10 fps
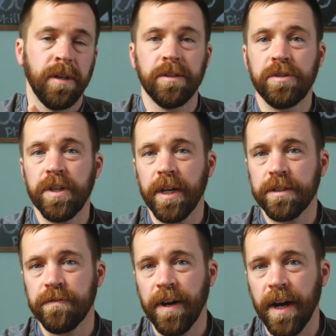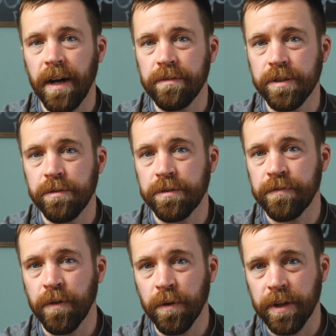The GH5 shoots
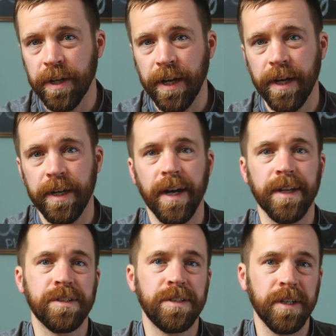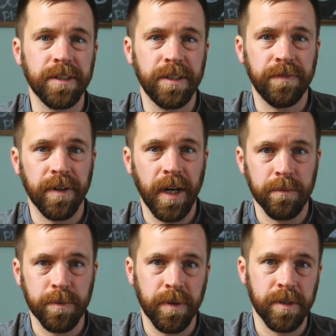4K at 60
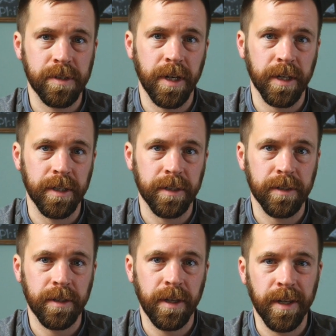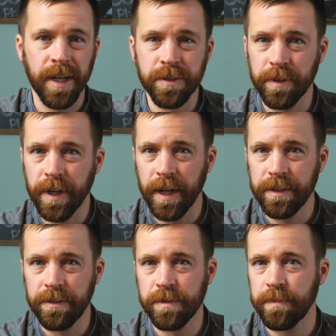frames per second, and that's what I
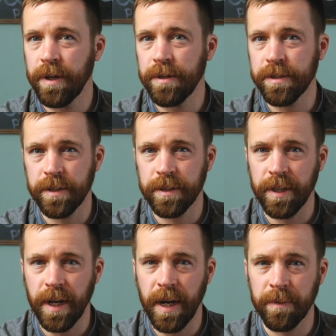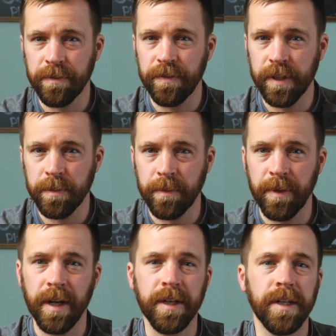use most of the time when filming
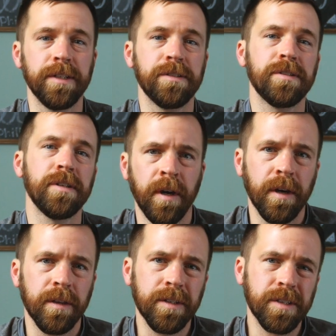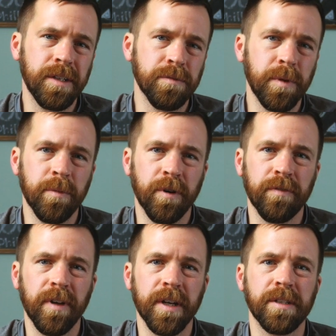my hunts. This gives me more
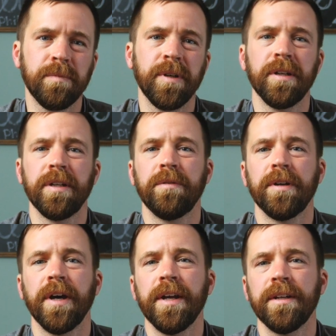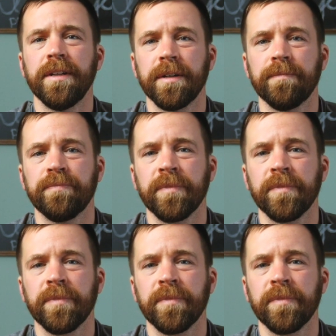flexibility when editing.